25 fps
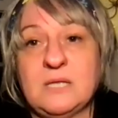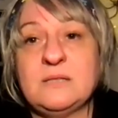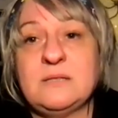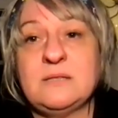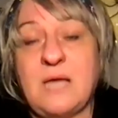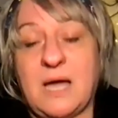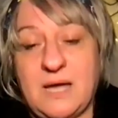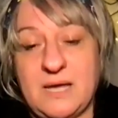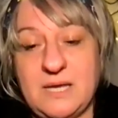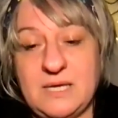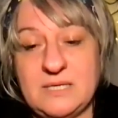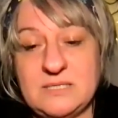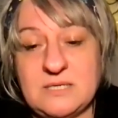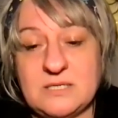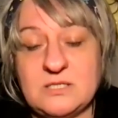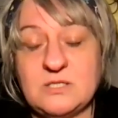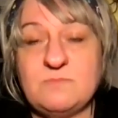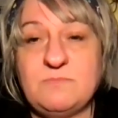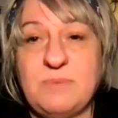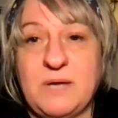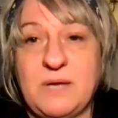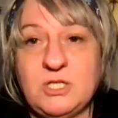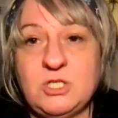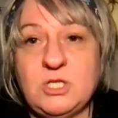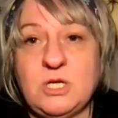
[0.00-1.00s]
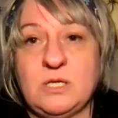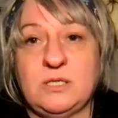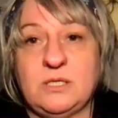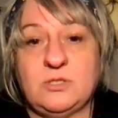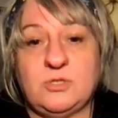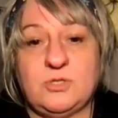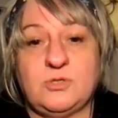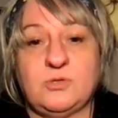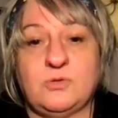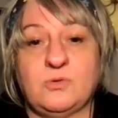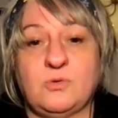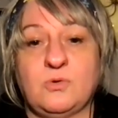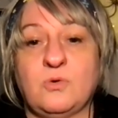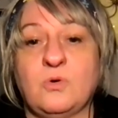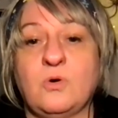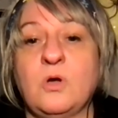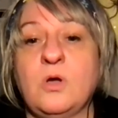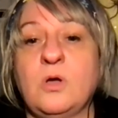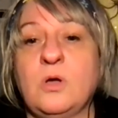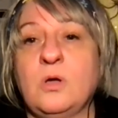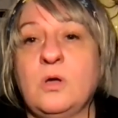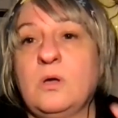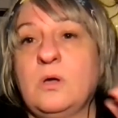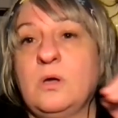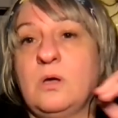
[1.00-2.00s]
That is especially true,
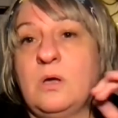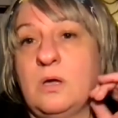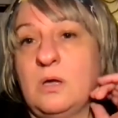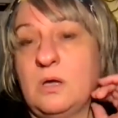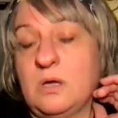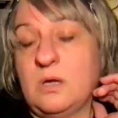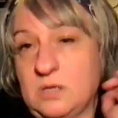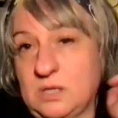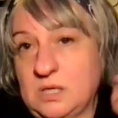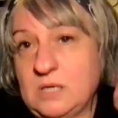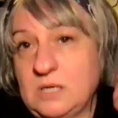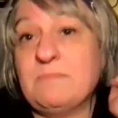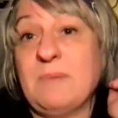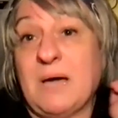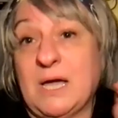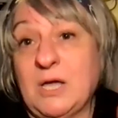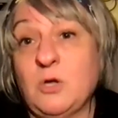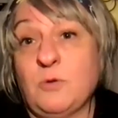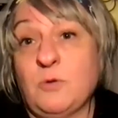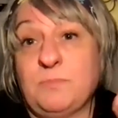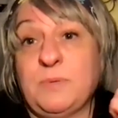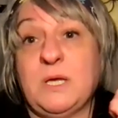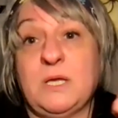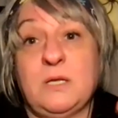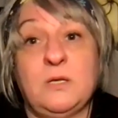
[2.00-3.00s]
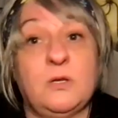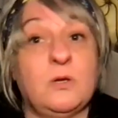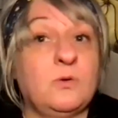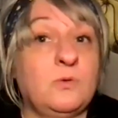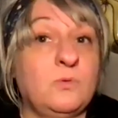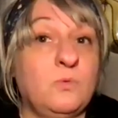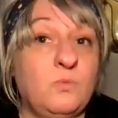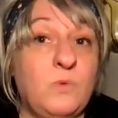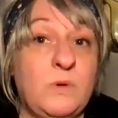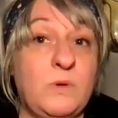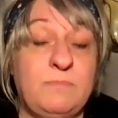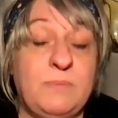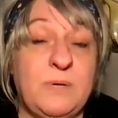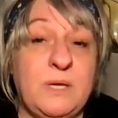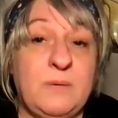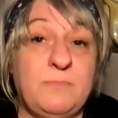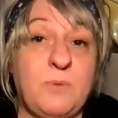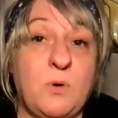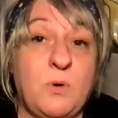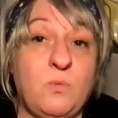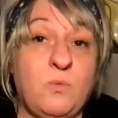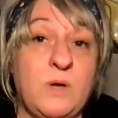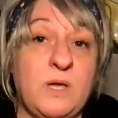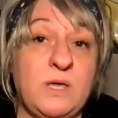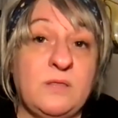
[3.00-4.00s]
in my opinion, with
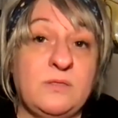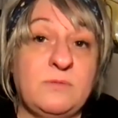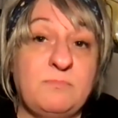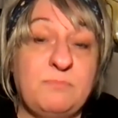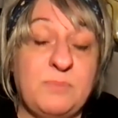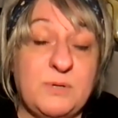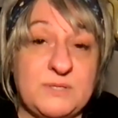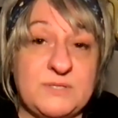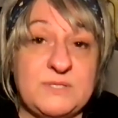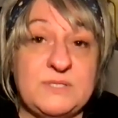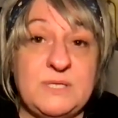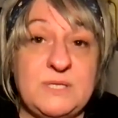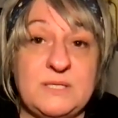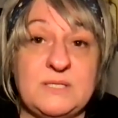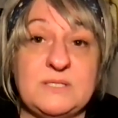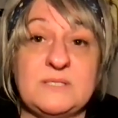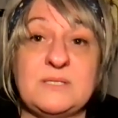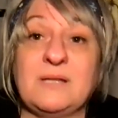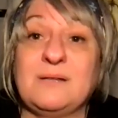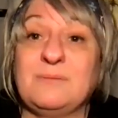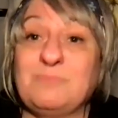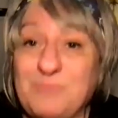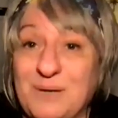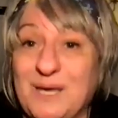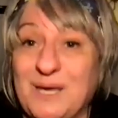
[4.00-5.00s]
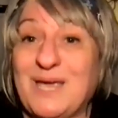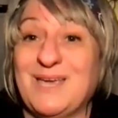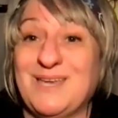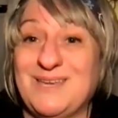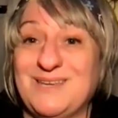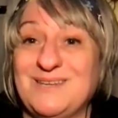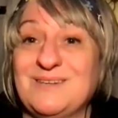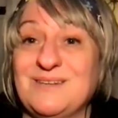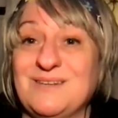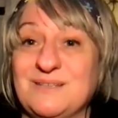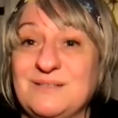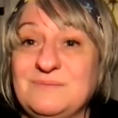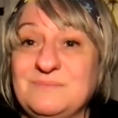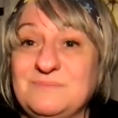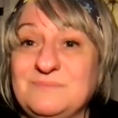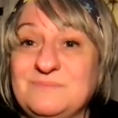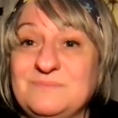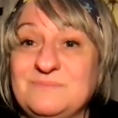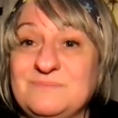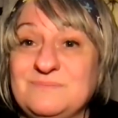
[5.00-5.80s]
people with persistent pain.